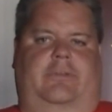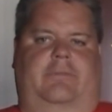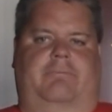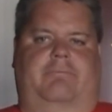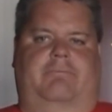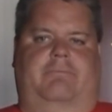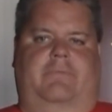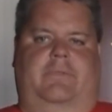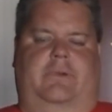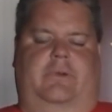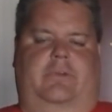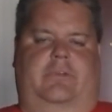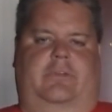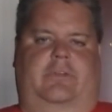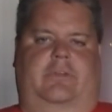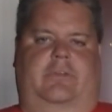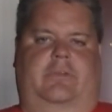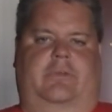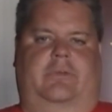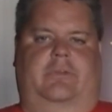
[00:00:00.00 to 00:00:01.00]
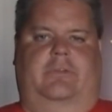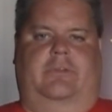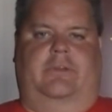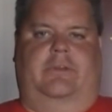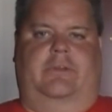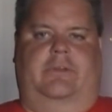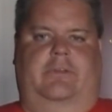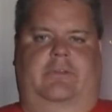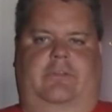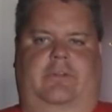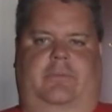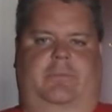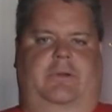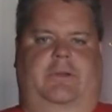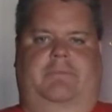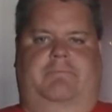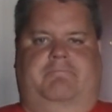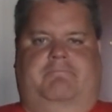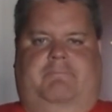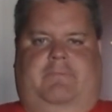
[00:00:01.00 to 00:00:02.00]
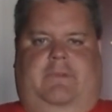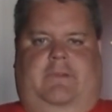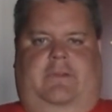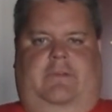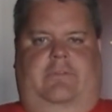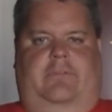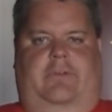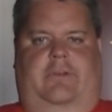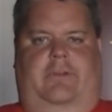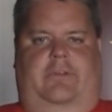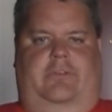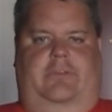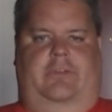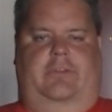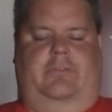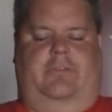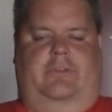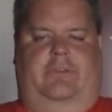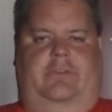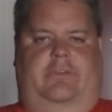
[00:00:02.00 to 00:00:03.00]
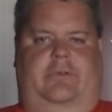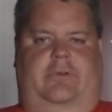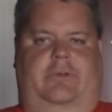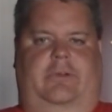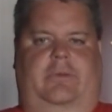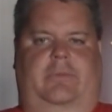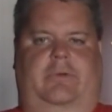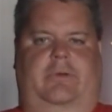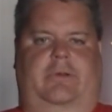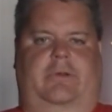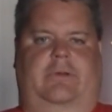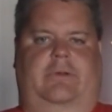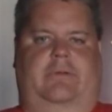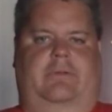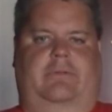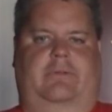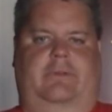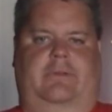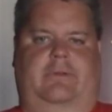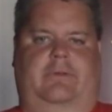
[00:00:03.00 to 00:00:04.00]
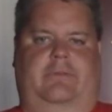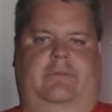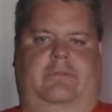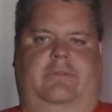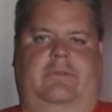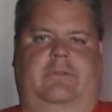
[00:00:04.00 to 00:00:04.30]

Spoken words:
And of course, this was a somewhat fairly significant story where, you know,